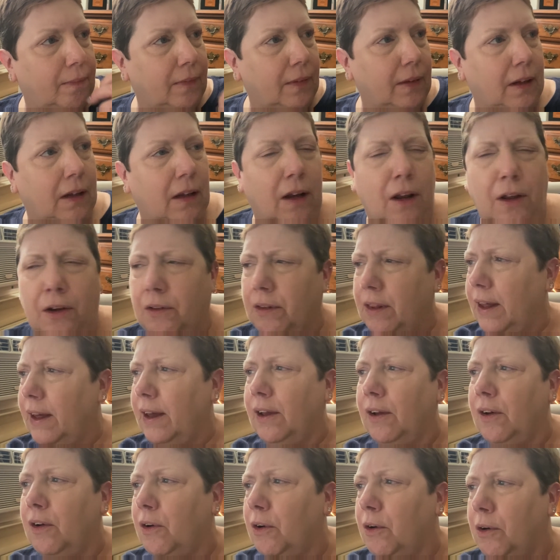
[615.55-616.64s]

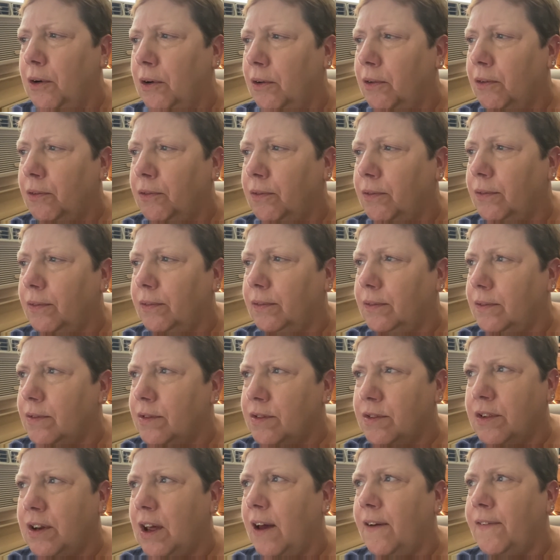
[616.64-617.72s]
clothing or
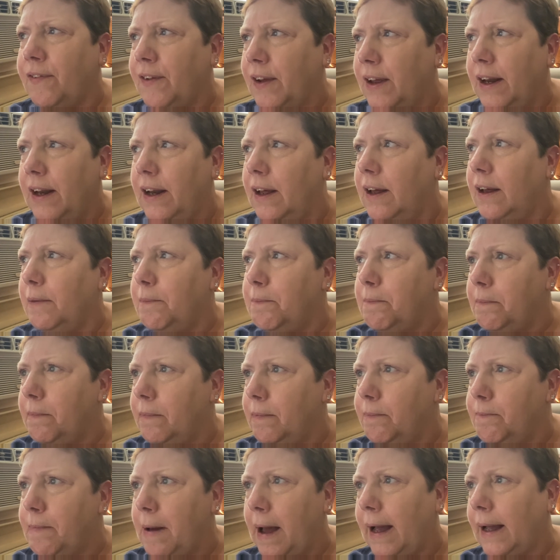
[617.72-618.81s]
stuff in a
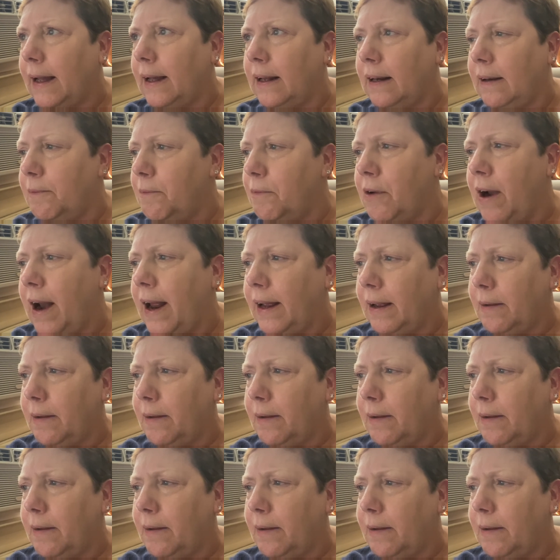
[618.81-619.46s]
backpack,